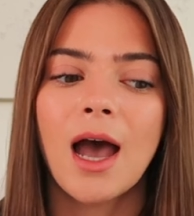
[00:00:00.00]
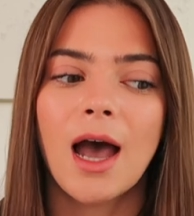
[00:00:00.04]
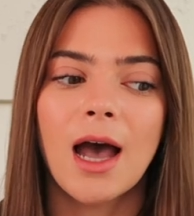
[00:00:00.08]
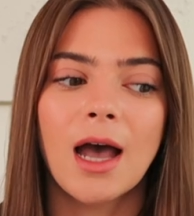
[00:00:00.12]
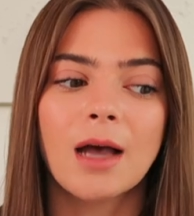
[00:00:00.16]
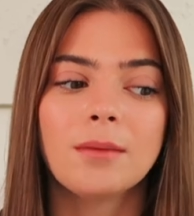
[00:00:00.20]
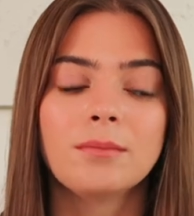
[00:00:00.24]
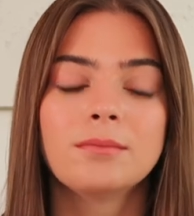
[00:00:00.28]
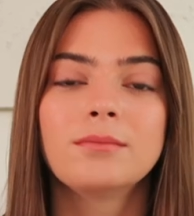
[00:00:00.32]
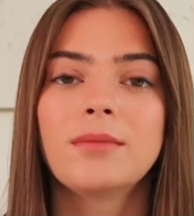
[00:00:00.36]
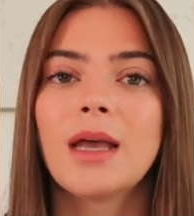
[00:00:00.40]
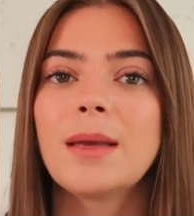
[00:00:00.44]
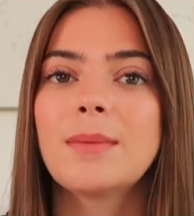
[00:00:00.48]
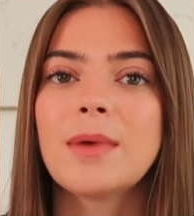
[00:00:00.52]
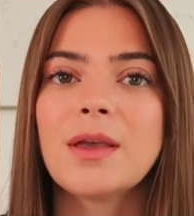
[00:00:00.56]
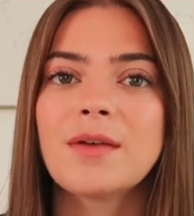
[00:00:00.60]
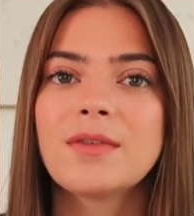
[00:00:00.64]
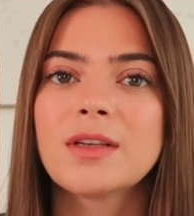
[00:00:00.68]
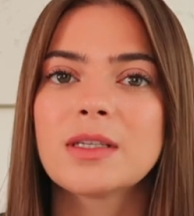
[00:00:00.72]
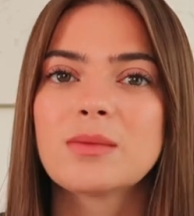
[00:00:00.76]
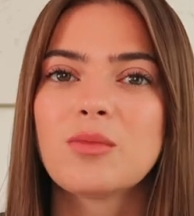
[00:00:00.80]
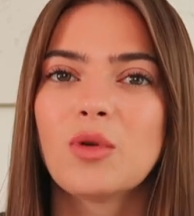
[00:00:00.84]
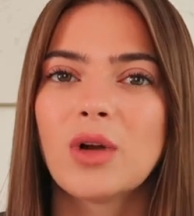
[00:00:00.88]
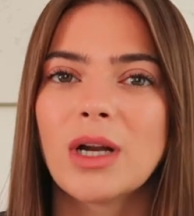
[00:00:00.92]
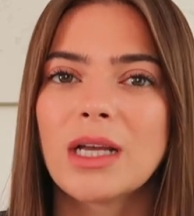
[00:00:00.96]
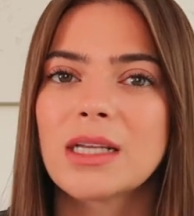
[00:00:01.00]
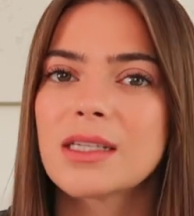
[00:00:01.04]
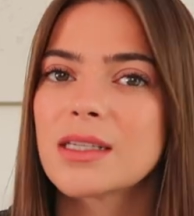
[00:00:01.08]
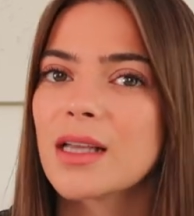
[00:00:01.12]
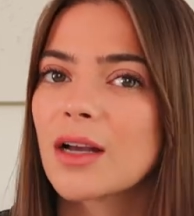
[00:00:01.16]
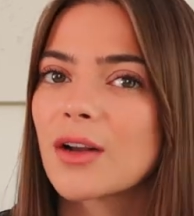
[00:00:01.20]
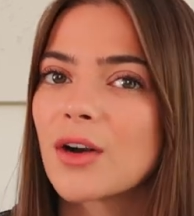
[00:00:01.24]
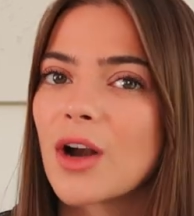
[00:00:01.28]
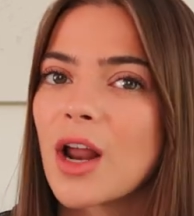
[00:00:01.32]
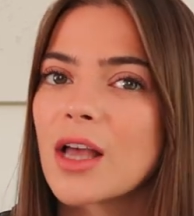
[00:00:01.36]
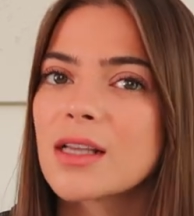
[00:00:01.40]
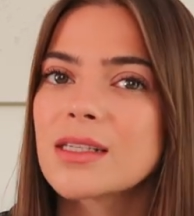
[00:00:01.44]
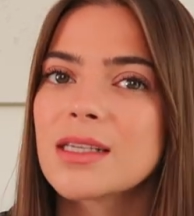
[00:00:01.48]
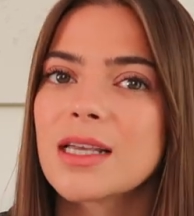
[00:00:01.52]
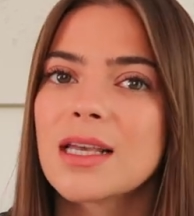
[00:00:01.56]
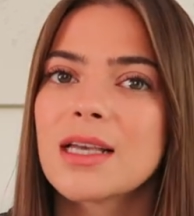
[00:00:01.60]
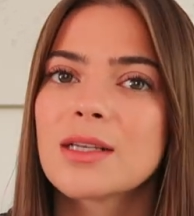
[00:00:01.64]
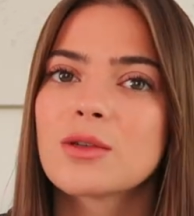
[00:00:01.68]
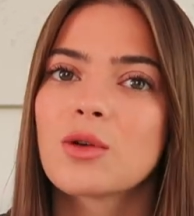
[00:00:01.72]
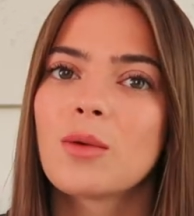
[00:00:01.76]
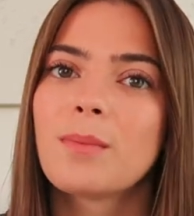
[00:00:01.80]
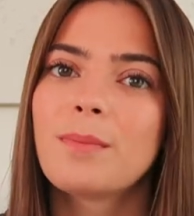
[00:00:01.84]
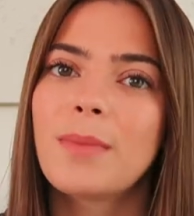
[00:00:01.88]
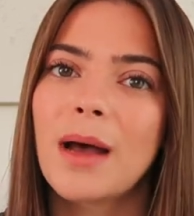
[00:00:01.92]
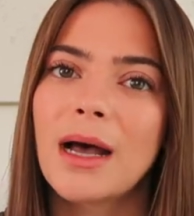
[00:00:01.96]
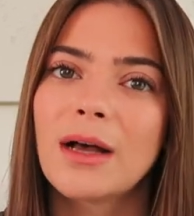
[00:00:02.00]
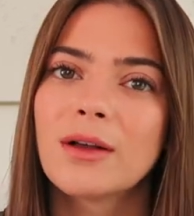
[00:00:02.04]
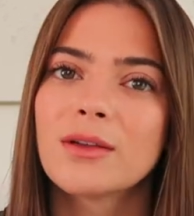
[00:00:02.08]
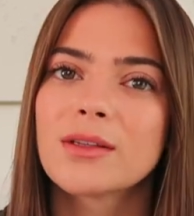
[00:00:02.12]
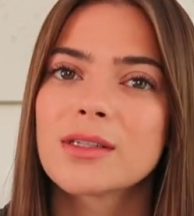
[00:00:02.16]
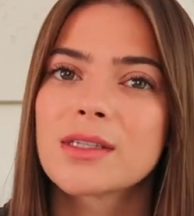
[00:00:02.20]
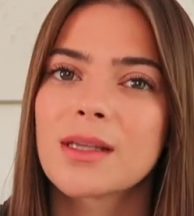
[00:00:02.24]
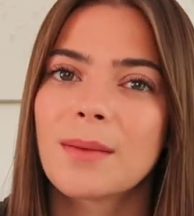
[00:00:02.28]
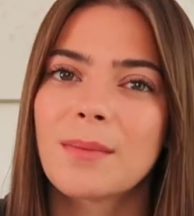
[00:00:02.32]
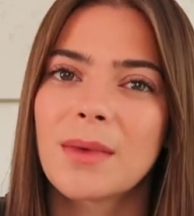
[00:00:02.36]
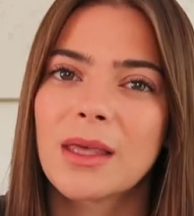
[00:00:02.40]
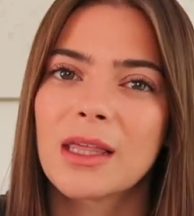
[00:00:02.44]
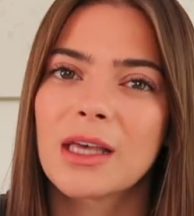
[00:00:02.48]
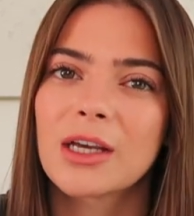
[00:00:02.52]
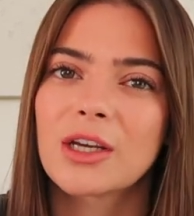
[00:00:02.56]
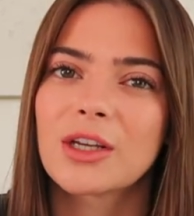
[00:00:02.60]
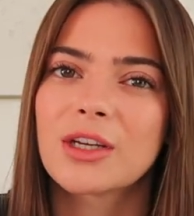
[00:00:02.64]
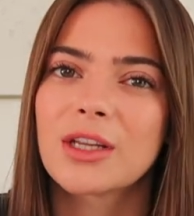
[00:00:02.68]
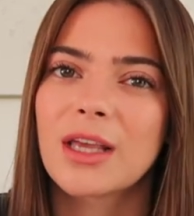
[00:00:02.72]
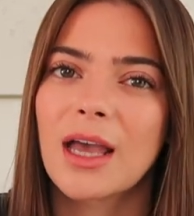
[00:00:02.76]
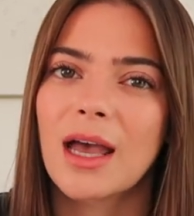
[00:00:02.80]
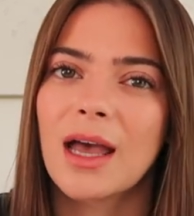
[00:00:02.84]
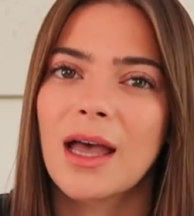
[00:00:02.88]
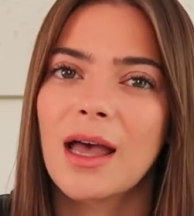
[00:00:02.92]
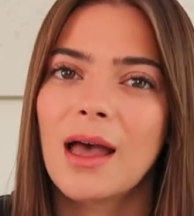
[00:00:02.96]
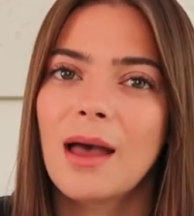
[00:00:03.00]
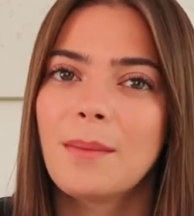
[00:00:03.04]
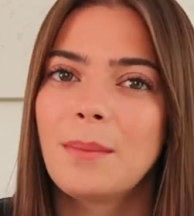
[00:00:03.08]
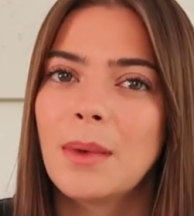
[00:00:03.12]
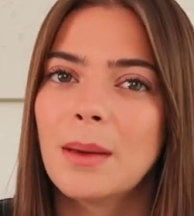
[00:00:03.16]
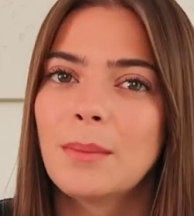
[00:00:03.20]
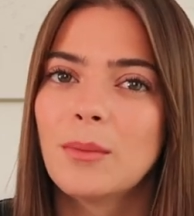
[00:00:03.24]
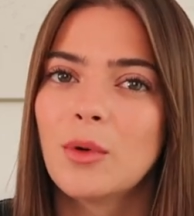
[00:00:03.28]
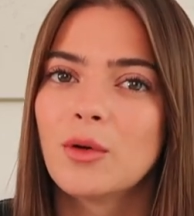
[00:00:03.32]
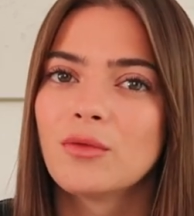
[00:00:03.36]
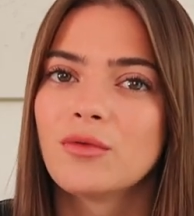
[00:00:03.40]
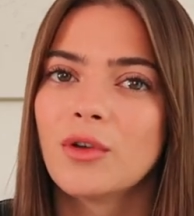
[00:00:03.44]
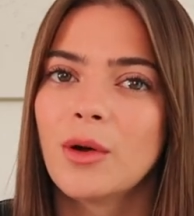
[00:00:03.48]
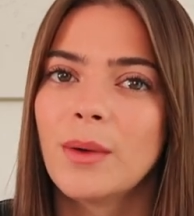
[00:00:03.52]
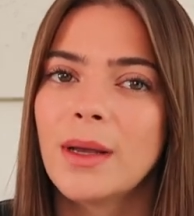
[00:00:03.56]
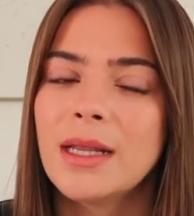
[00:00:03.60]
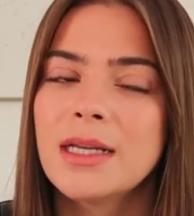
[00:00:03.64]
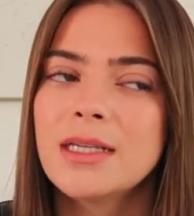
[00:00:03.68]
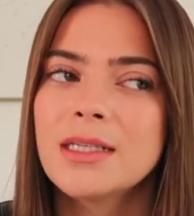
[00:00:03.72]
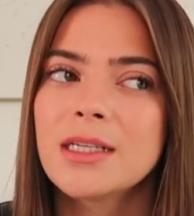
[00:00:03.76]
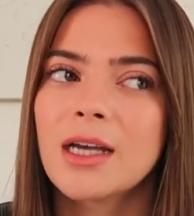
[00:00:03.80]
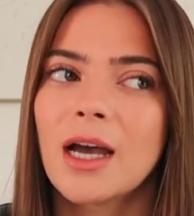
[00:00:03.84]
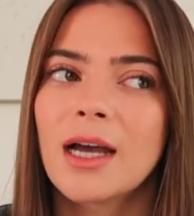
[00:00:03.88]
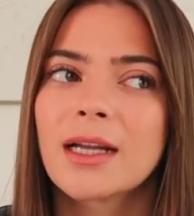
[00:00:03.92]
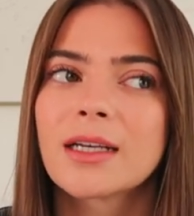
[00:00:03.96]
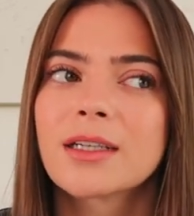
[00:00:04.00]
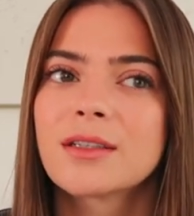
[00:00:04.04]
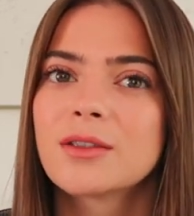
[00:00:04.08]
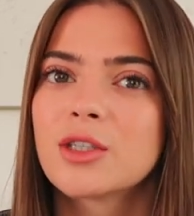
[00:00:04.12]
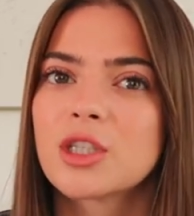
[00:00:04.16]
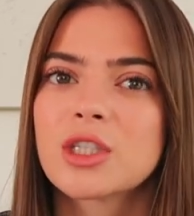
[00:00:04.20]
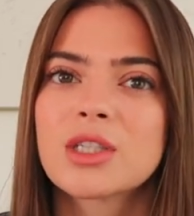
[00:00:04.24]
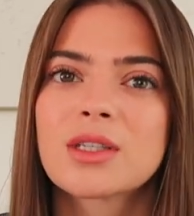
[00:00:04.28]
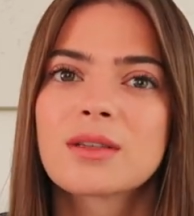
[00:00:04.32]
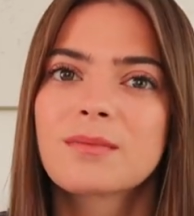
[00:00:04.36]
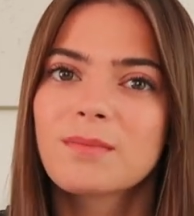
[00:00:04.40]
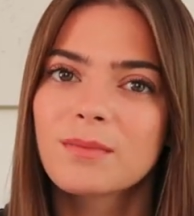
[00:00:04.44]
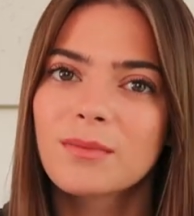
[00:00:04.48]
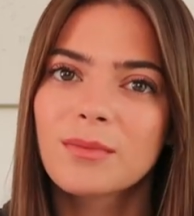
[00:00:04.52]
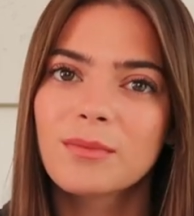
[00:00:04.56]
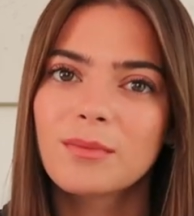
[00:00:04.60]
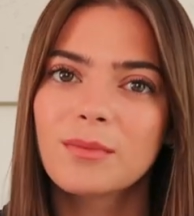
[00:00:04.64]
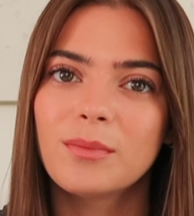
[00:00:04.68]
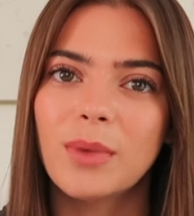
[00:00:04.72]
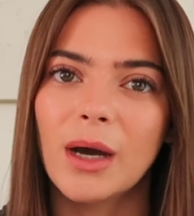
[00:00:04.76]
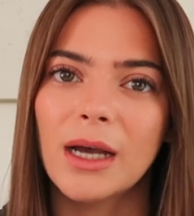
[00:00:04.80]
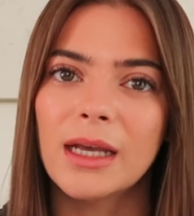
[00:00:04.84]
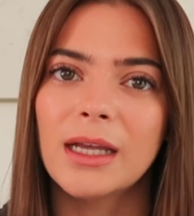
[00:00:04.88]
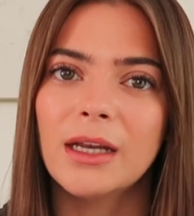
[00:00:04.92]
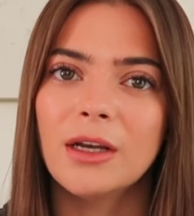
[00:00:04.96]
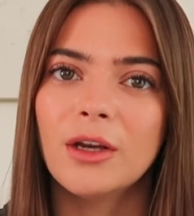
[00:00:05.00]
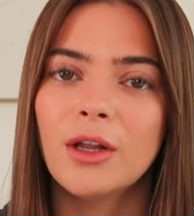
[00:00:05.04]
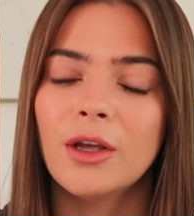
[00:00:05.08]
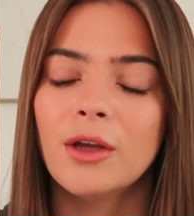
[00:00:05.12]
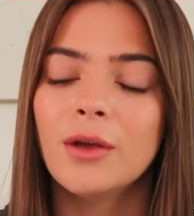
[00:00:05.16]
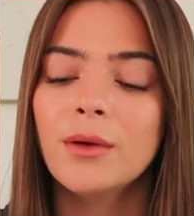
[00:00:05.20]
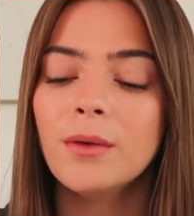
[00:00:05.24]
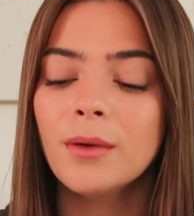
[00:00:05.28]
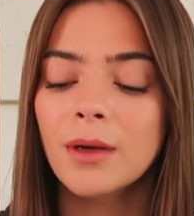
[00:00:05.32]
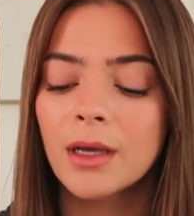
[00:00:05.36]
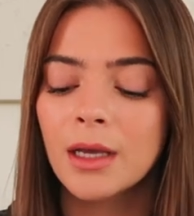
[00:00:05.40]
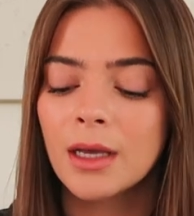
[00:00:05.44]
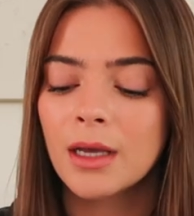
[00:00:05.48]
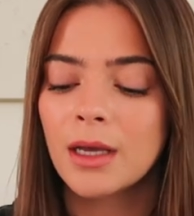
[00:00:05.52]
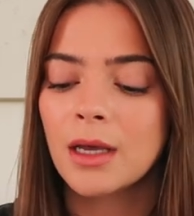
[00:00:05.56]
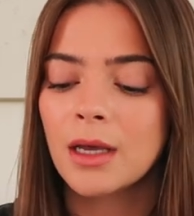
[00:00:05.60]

Maybe if it's more like sunglasses or belts, something that could get a bit more ruined, I'd just buy it new.